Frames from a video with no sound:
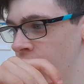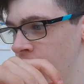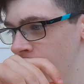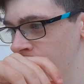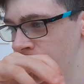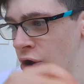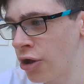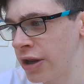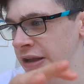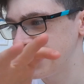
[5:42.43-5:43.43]

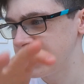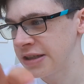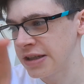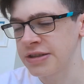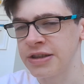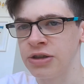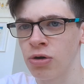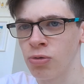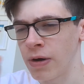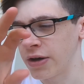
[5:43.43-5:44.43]
30, 60,
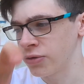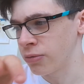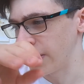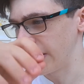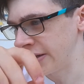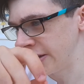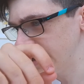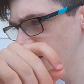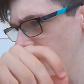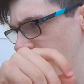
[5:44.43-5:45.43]
or 120
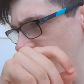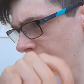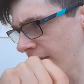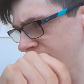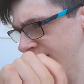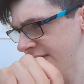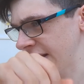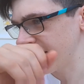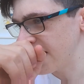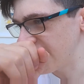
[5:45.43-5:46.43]
frames per
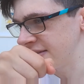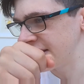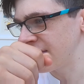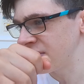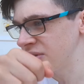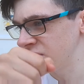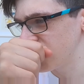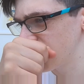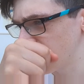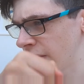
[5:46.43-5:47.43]
second, and
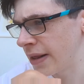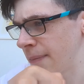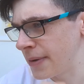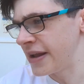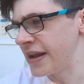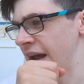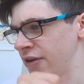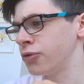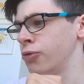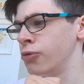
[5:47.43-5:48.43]
720p at
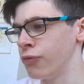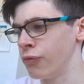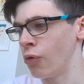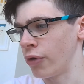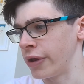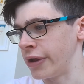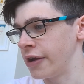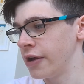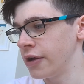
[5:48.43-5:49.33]
240